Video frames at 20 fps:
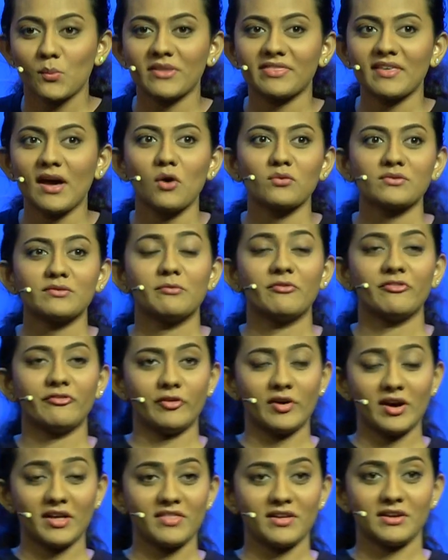without
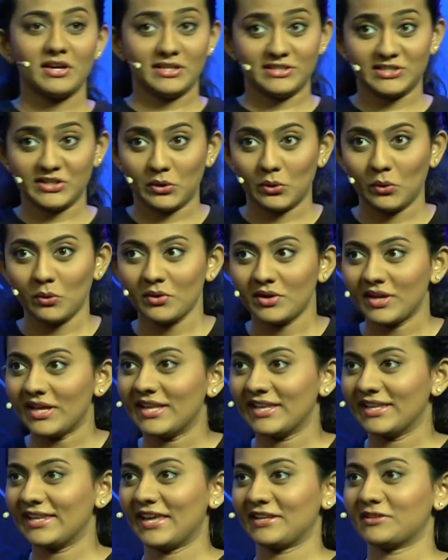further ado,
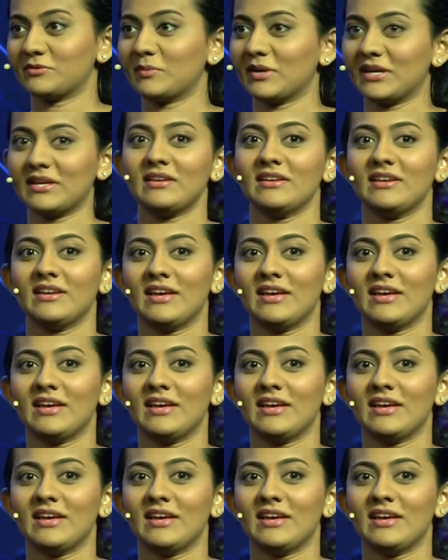let me